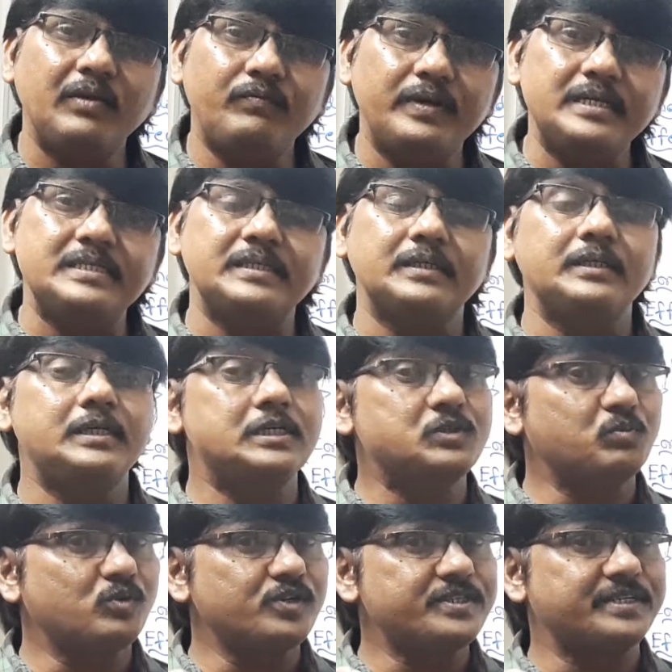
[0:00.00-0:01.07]
effects? It's
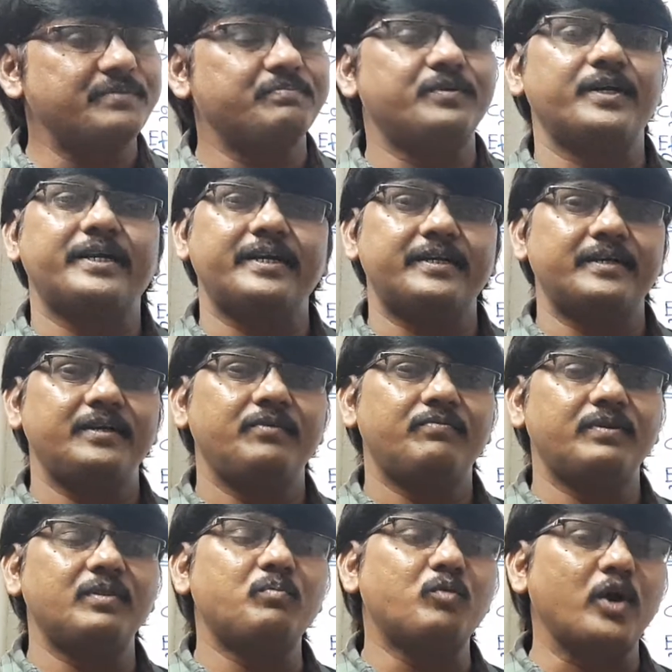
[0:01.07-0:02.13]
most important.
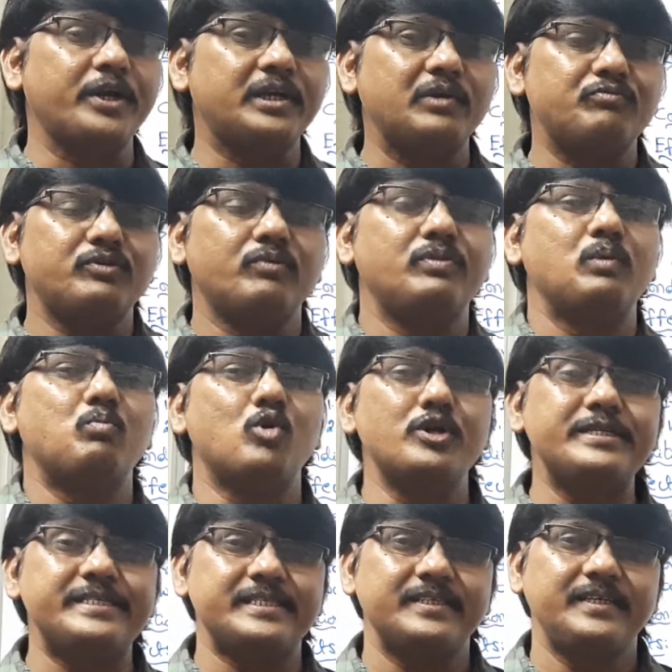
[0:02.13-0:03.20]
From the point of view of the
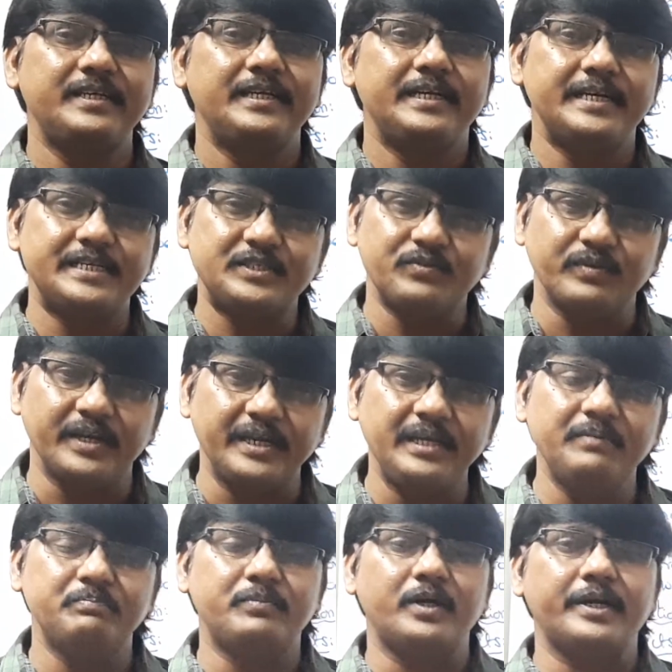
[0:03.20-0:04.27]
boards, it's
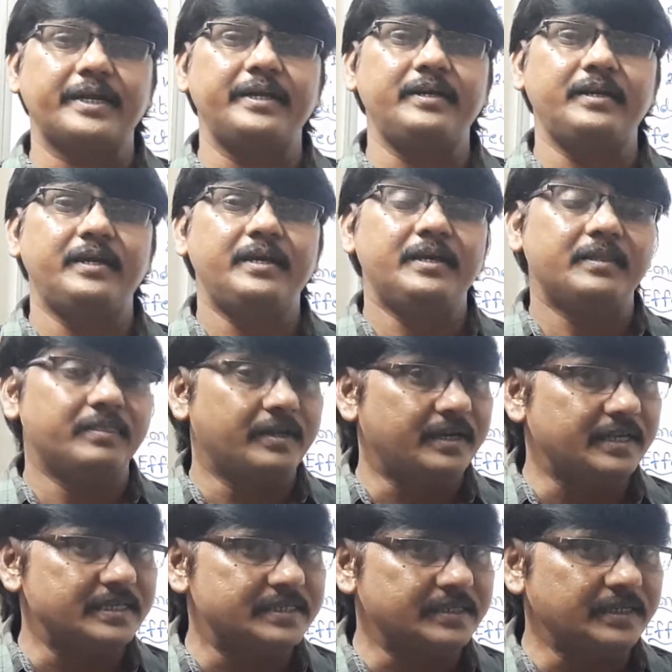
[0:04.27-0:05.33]
very important. That
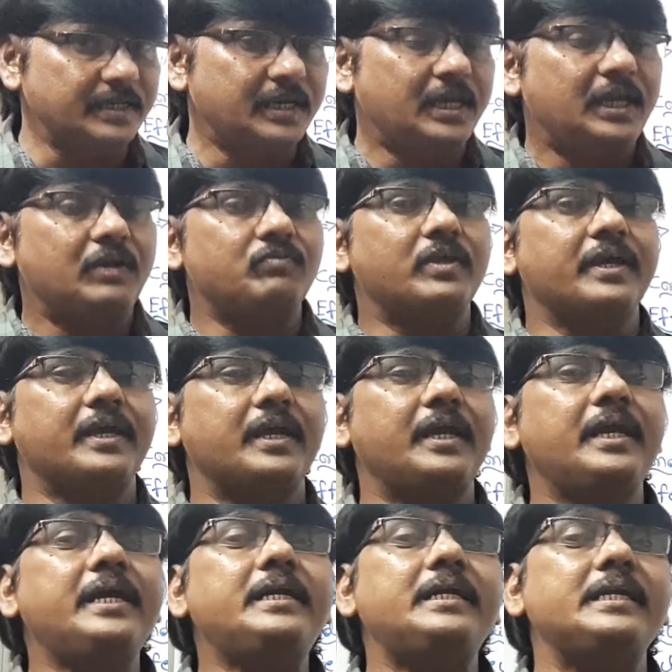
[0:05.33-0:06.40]
is, if the
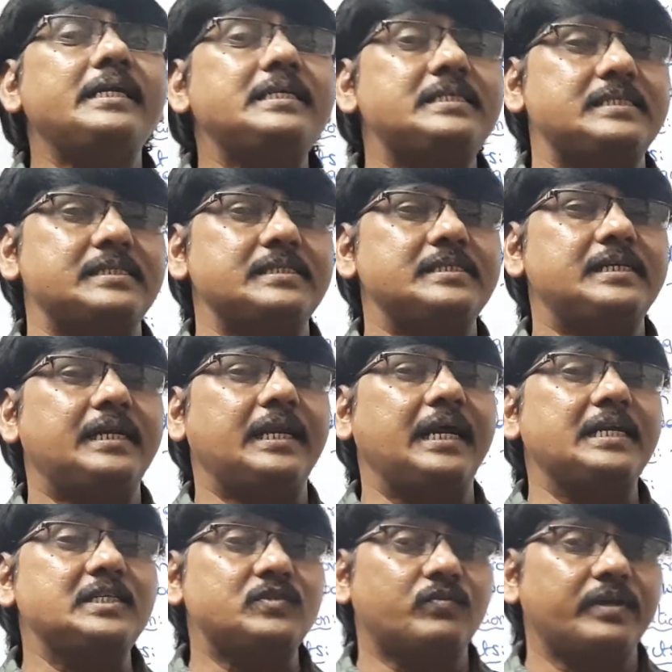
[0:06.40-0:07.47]
heat is
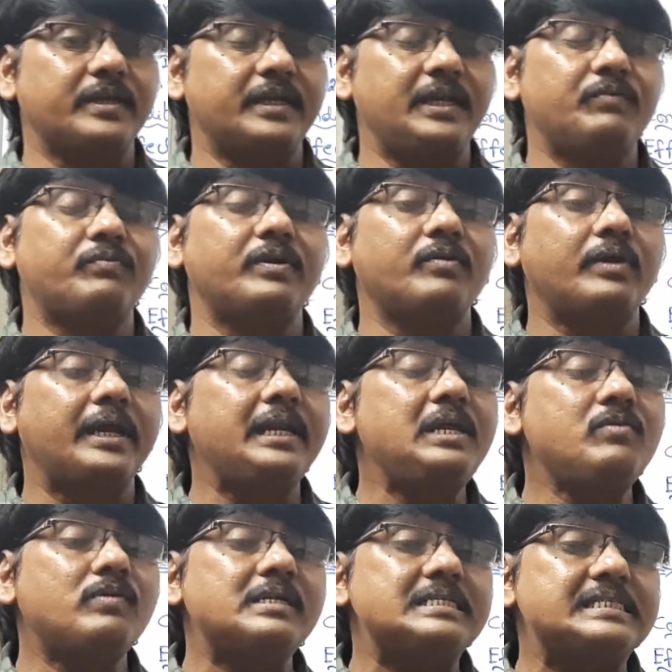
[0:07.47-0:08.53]
transferring, if any
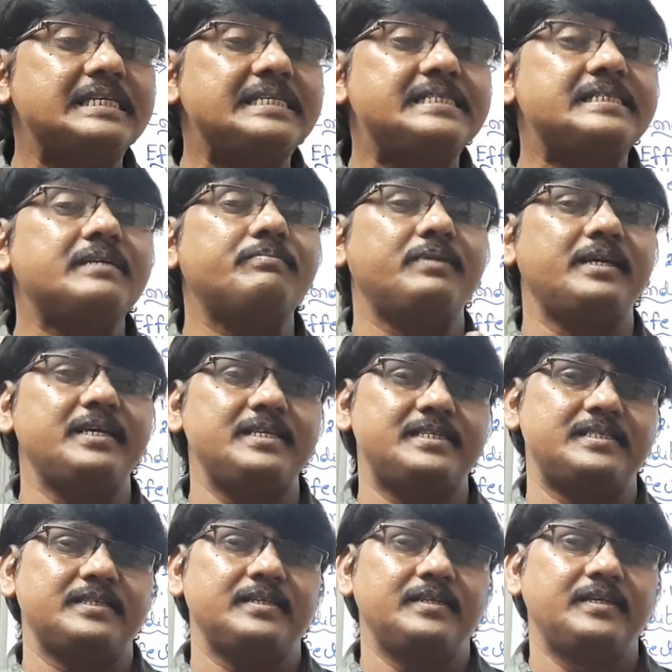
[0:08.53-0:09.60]
one system
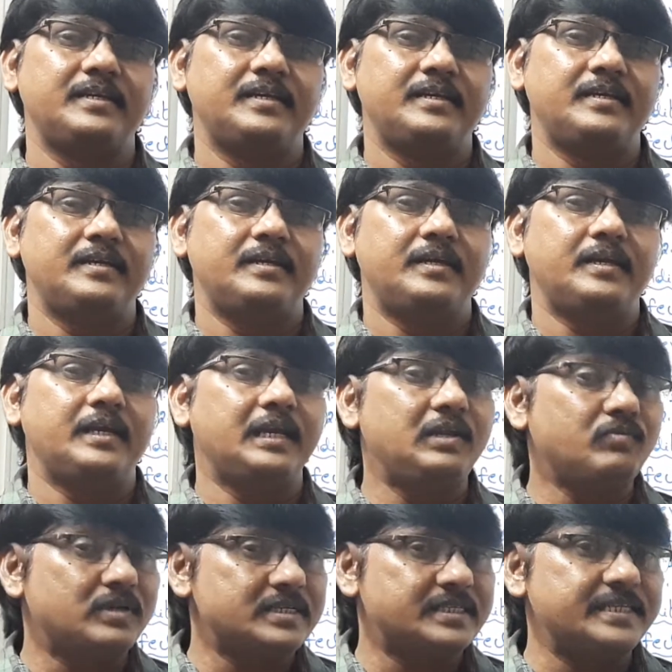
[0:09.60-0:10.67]
is, any
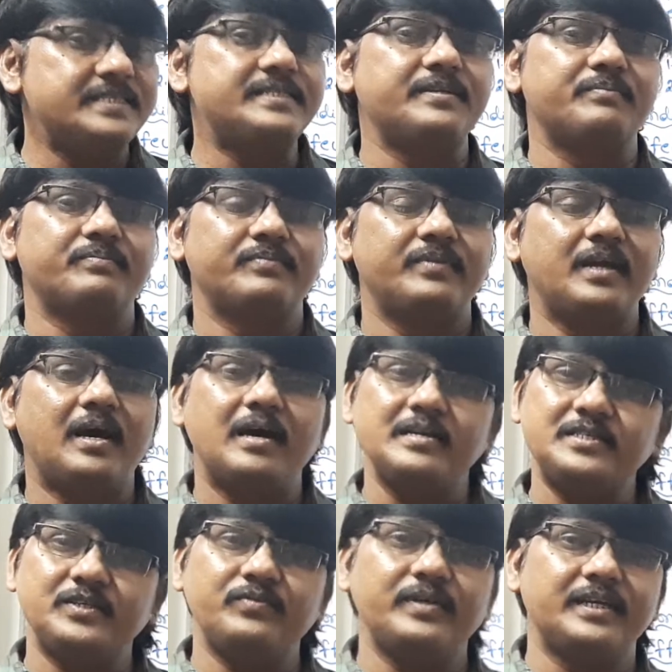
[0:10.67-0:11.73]
one system,
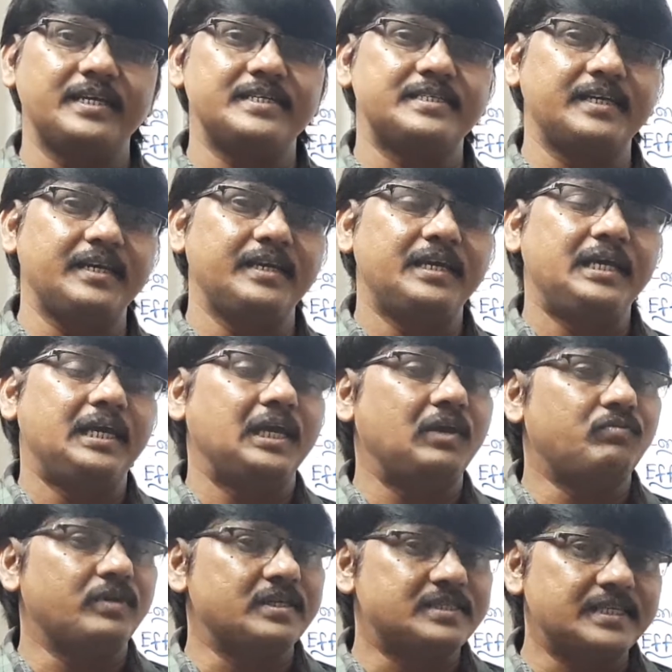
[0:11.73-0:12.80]
also we can say
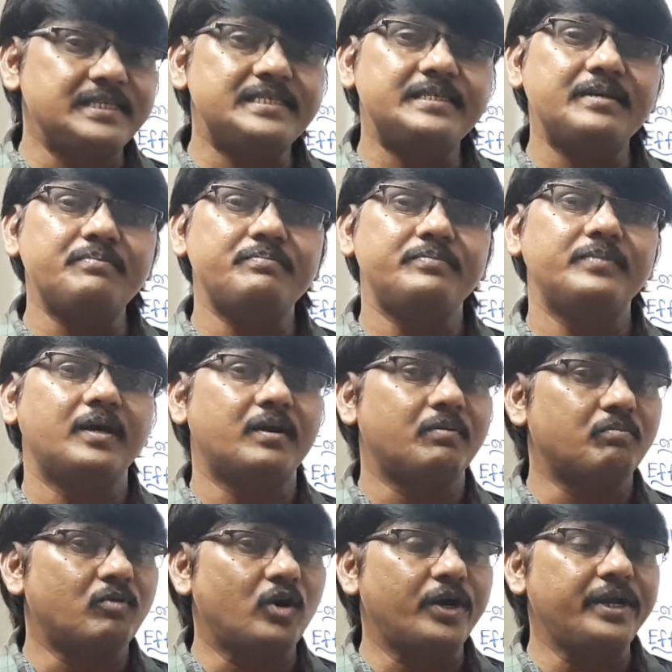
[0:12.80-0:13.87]
if a system or a
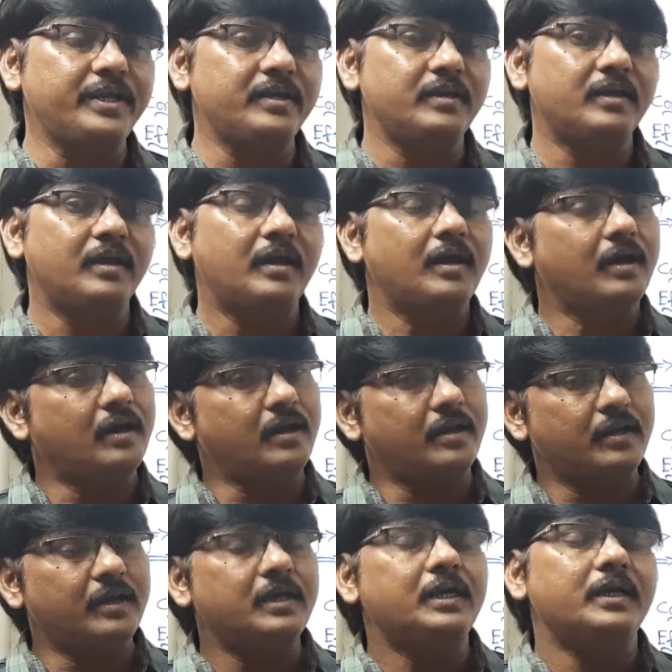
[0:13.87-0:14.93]
body
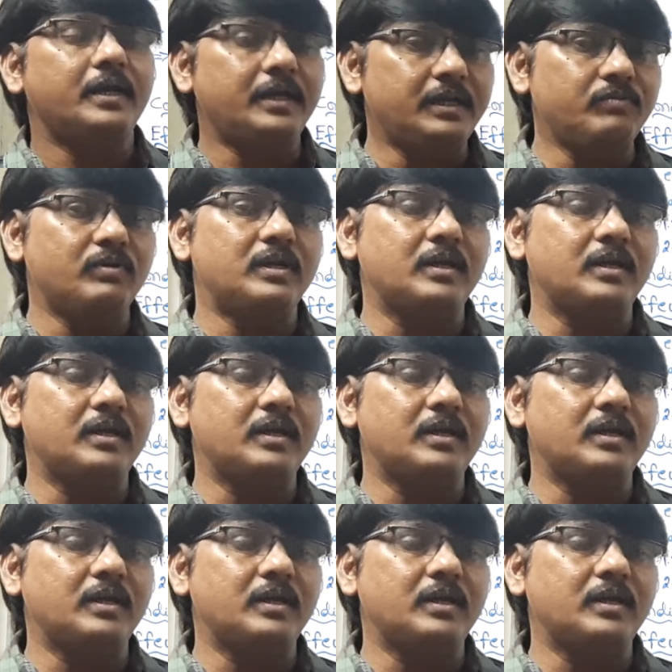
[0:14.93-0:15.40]
or any one